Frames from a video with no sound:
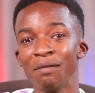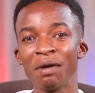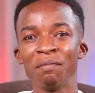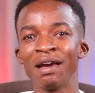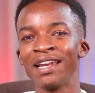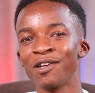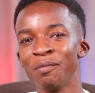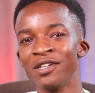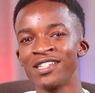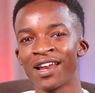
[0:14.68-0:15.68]
maybe a
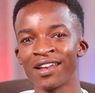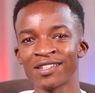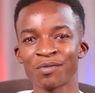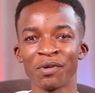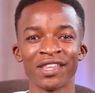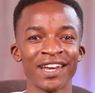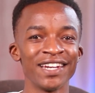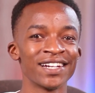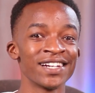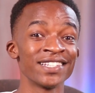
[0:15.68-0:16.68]
little bit jealous, with an
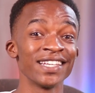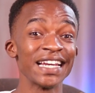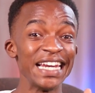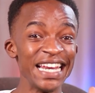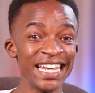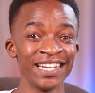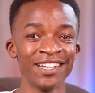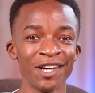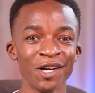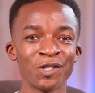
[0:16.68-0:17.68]
increasing
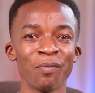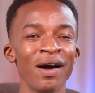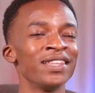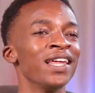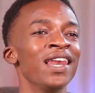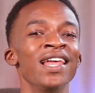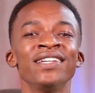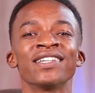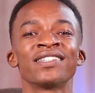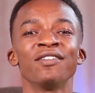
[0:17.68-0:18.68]
need to buy the
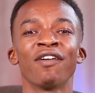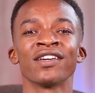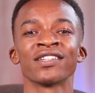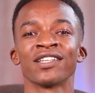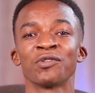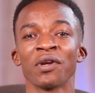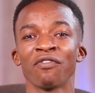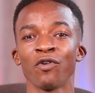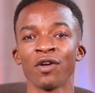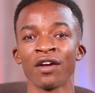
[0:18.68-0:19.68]
latest devices that we
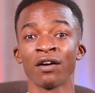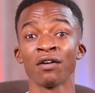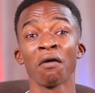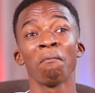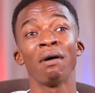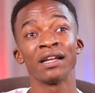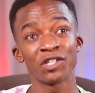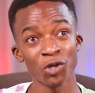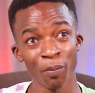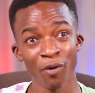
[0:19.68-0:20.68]
review here,
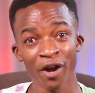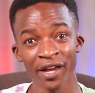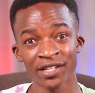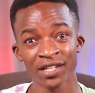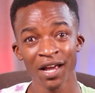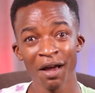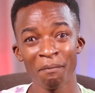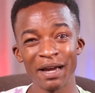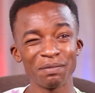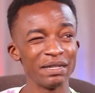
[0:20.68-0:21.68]
but your pocket
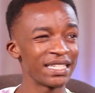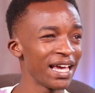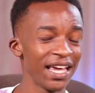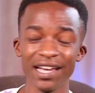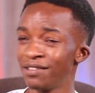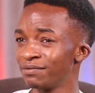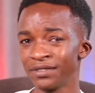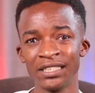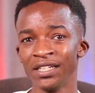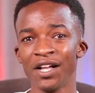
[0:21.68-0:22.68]
might be saying
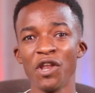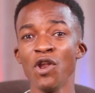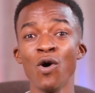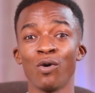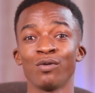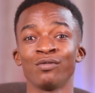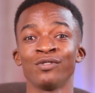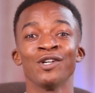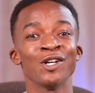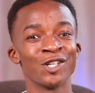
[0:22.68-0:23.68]
no.
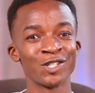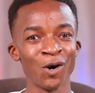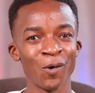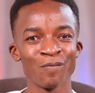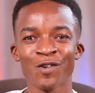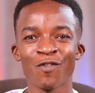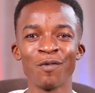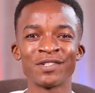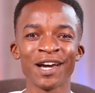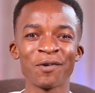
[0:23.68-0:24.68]
So,
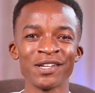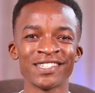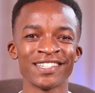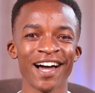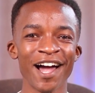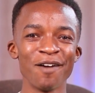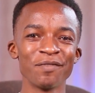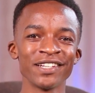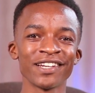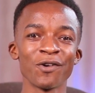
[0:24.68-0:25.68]
from TechWiz, I
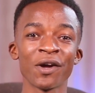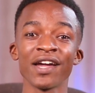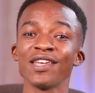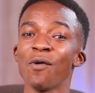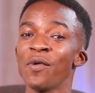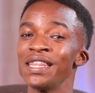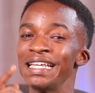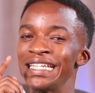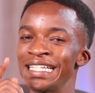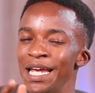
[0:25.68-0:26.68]
am Richard Okenya with
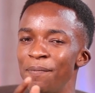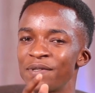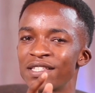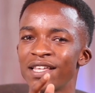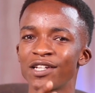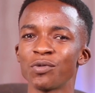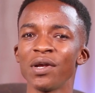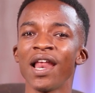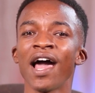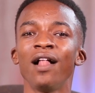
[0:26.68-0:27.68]
the tips that
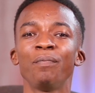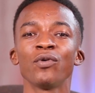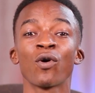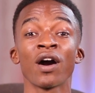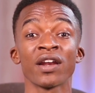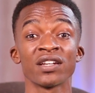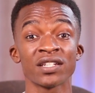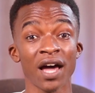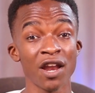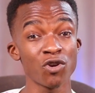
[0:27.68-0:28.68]
will help your
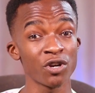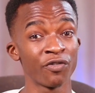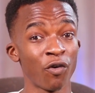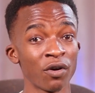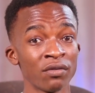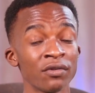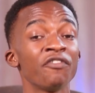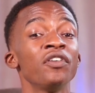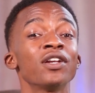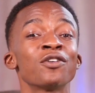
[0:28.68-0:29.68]
current Android phone
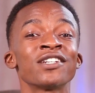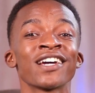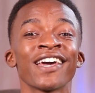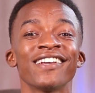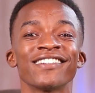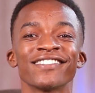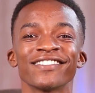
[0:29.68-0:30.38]
feel great again.